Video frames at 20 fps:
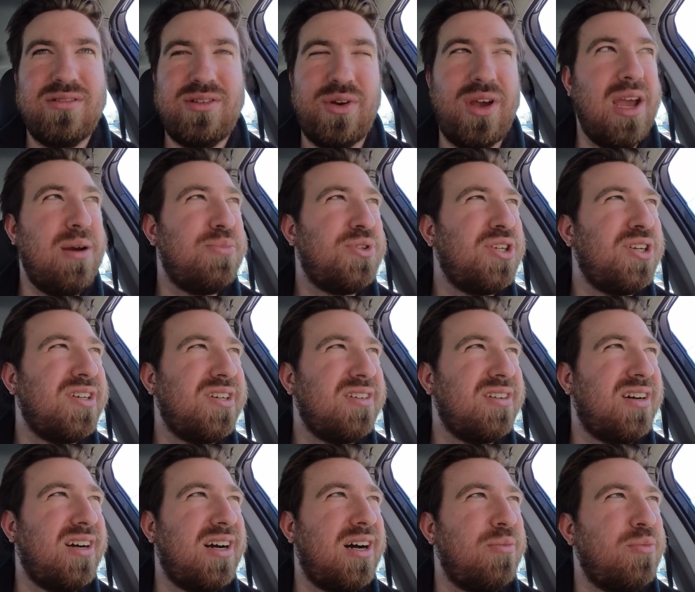New
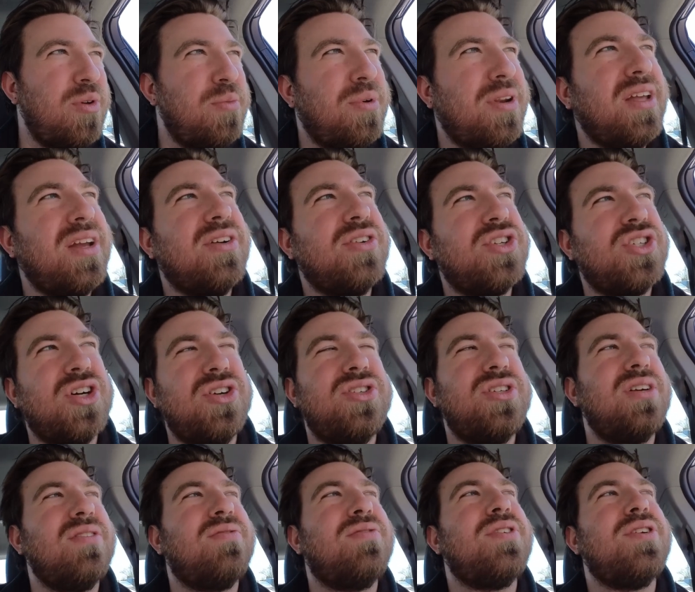Hampshire. We've been here
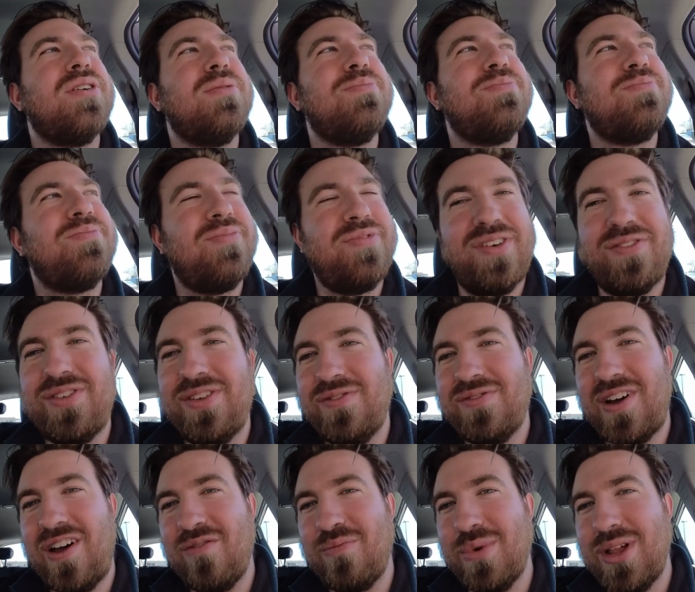charging for
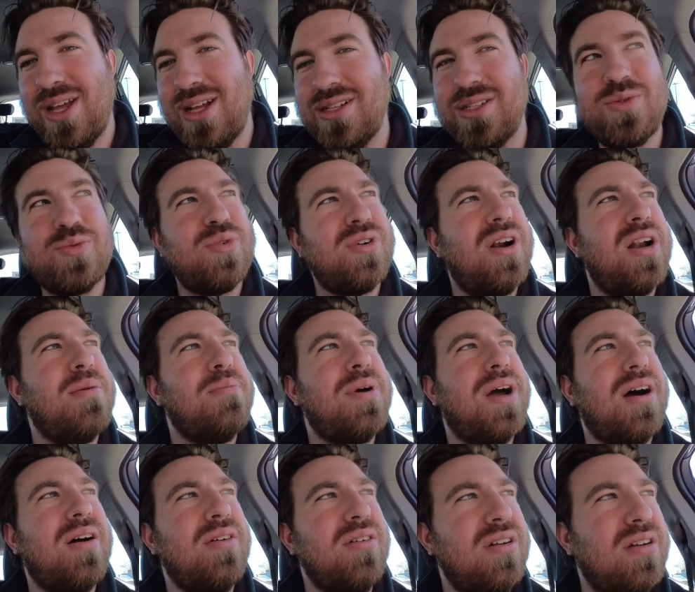55 minutes. We're at
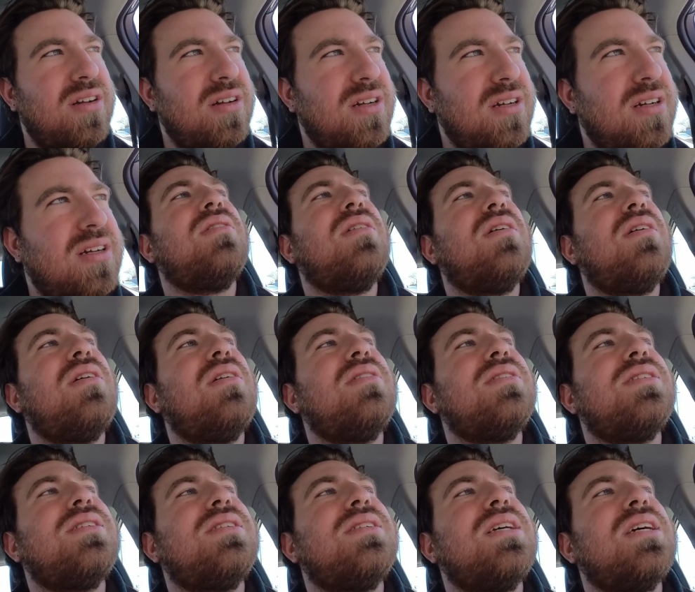about
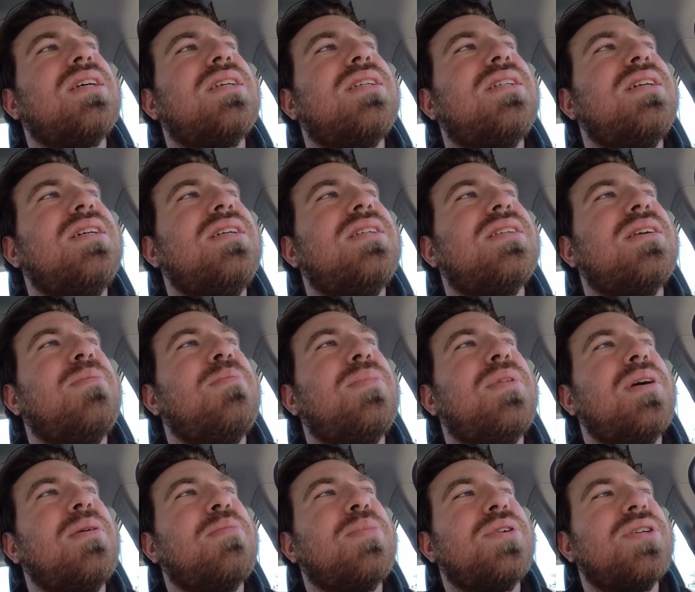
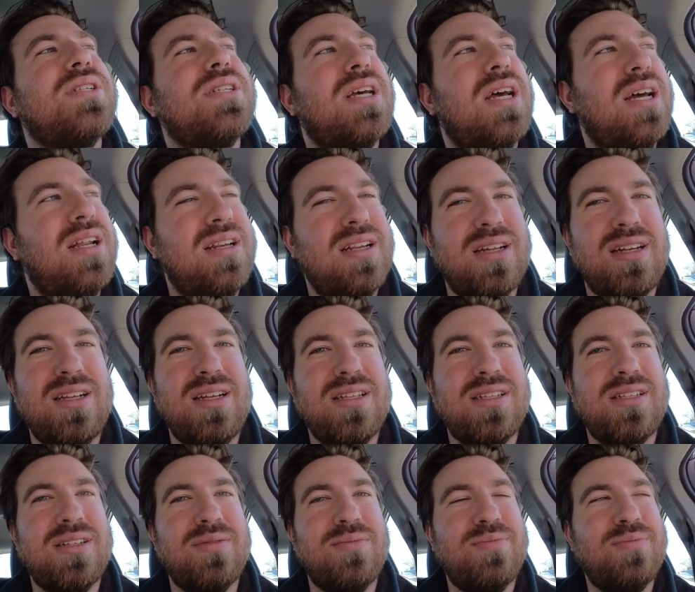
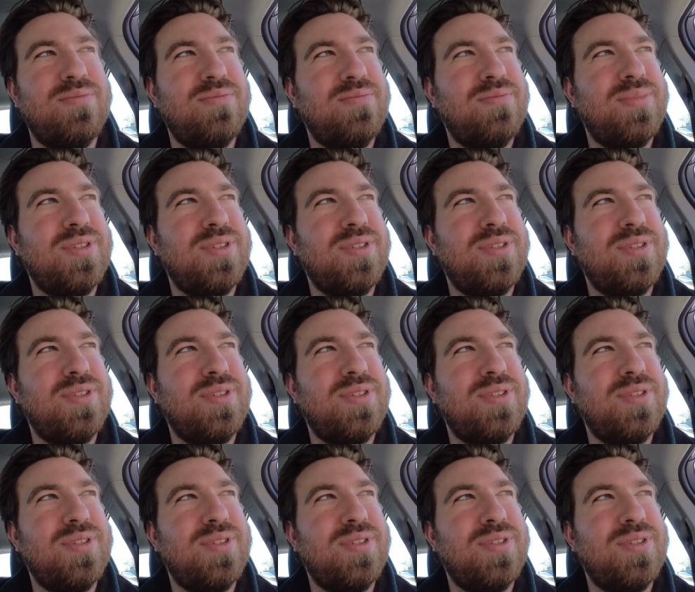60-something%.